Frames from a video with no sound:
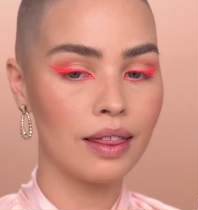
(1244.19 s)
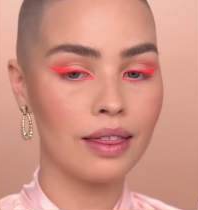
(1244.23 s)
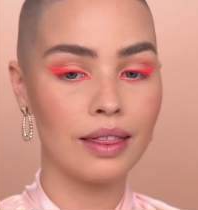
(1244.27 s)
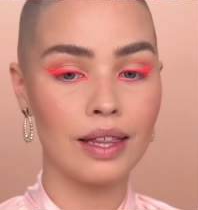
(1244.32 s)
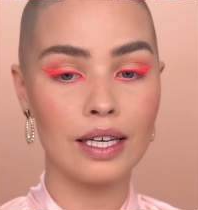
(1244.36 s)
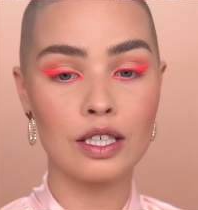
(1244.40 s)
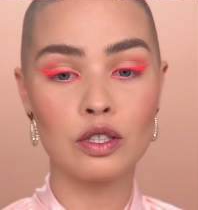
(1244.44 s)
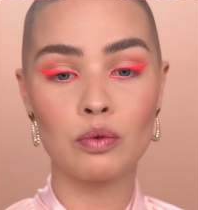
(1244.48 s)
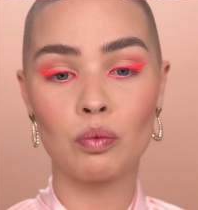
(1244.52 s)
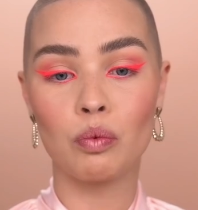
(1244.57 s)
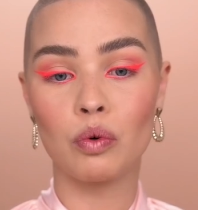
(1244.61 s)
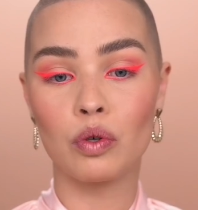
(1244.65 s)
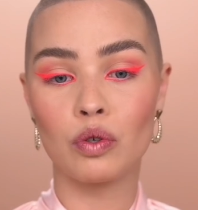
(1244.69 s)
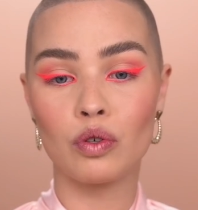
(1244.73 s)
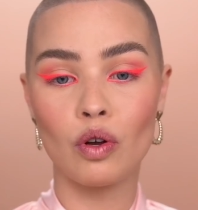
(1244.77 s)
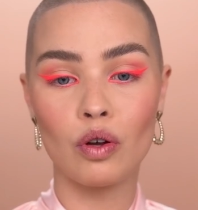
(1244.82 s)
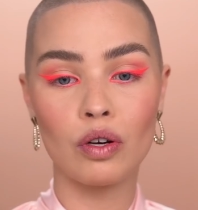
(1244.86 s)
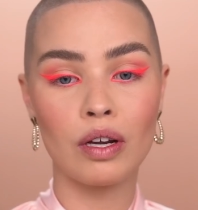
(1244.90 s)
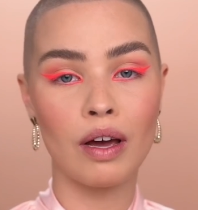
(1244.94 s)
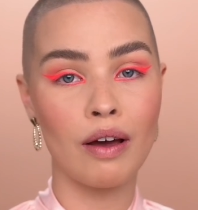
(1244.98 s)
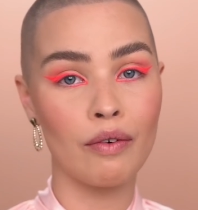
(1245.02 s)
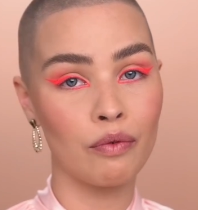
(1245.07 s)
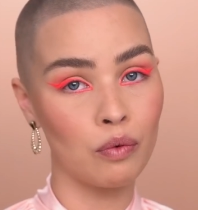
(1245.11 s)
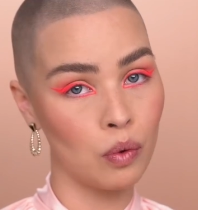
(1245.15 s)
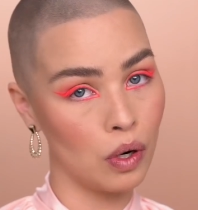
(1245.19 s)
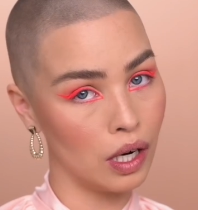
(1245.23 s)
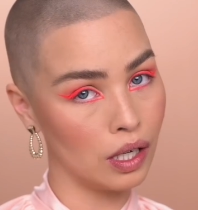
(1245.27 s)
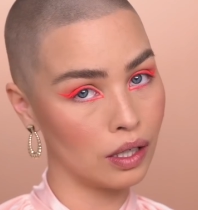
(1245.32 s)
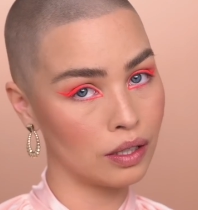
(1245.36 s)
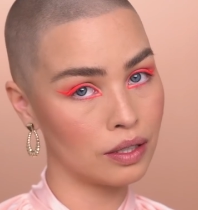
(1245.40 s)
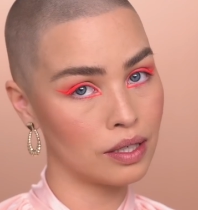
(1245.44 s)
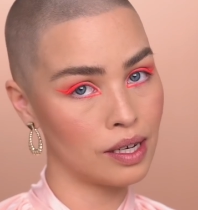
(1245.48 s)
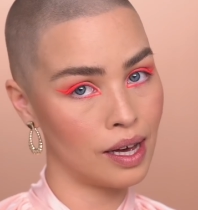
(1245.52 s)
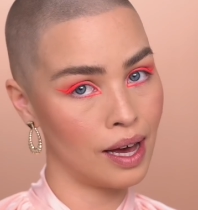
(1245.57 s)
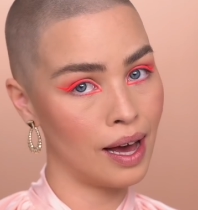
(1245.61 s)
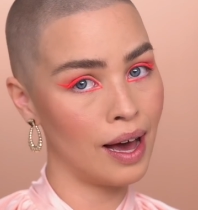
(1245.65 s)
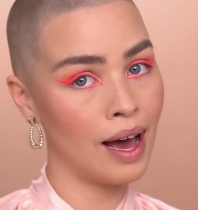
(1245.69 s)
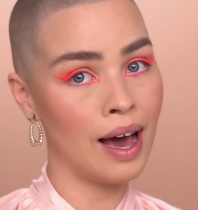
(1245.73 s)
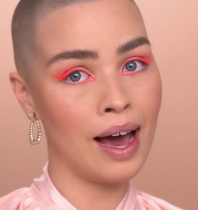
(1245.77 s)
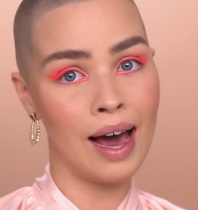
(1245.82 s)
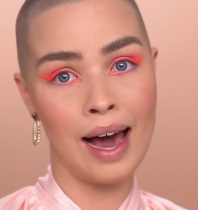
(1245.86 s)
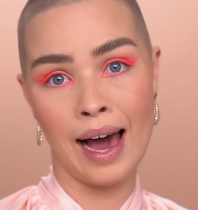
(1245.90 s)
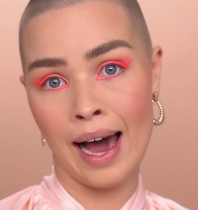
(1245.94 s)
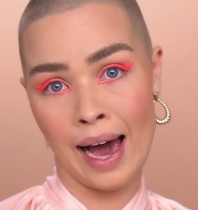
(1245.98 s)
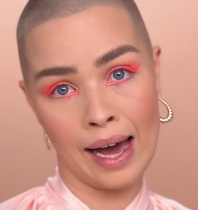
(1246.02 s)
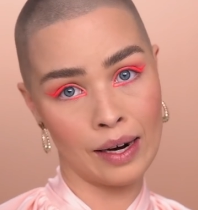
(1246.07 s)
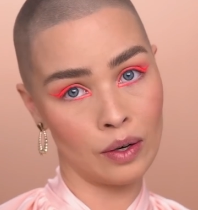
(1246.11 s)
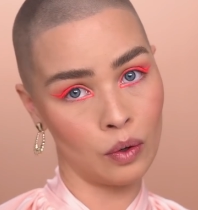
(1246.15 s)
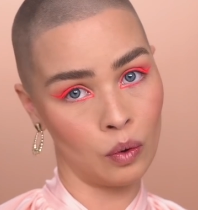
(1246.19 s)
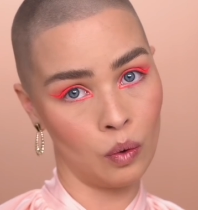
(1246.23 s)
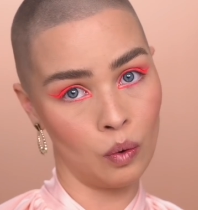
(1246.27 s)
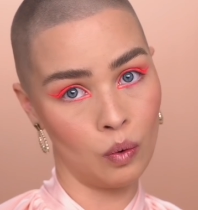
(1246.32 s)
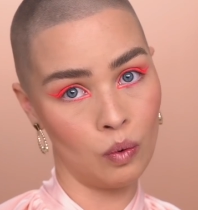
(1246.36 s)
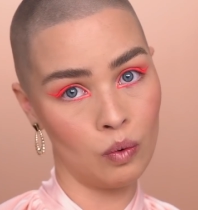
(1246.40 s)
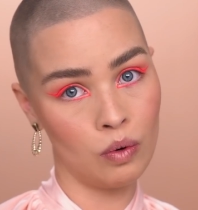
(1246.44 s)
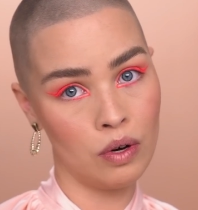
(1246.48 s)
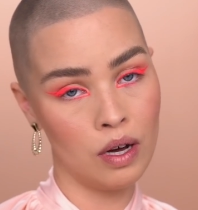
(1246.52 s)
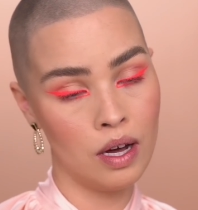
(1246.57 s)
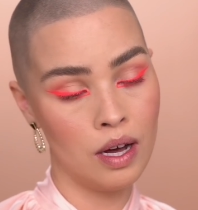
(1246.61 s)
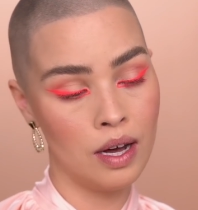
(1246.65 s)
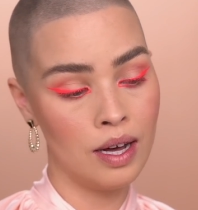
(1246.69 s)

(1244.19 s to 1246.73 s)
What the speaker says: this would not have worked at all.